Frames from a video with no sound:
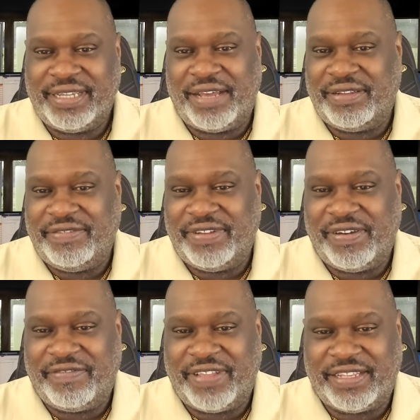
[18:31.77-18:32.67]
I don't even
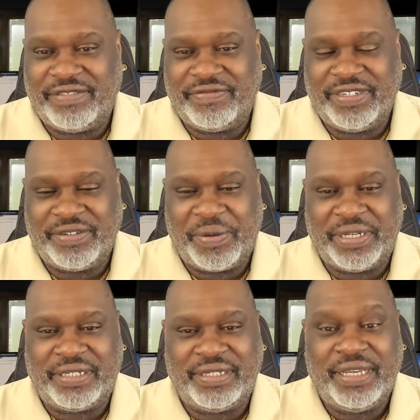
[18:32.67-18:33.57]
know if that's a real
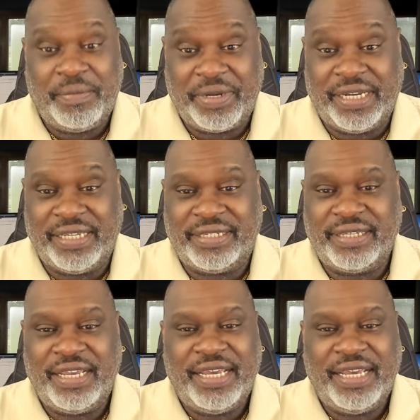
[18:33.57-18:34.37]
question, but it is.